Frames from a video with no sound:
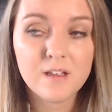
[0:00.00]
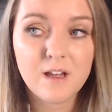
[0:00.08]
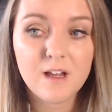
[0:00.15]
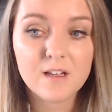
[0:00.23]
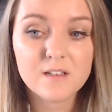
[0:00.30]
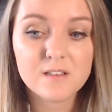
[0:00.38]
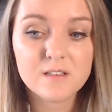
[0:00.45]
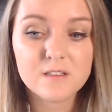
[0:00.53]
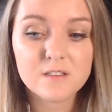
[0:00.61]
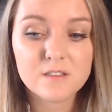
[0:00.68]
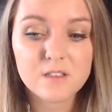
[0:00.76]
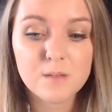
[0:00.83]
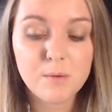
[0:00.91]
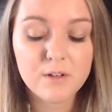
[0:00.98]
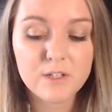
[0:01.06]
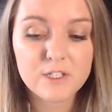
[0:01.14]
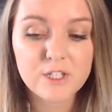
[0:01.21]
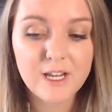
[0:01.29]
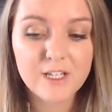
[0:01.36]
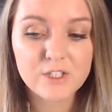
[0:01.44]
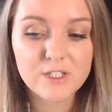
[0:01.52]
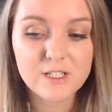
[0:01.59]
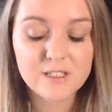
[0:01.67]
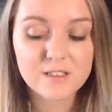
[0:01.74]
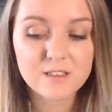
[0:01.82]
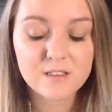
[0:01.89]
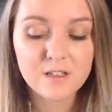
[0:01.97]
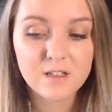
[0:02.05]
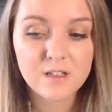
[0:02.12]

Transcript: and your body changes,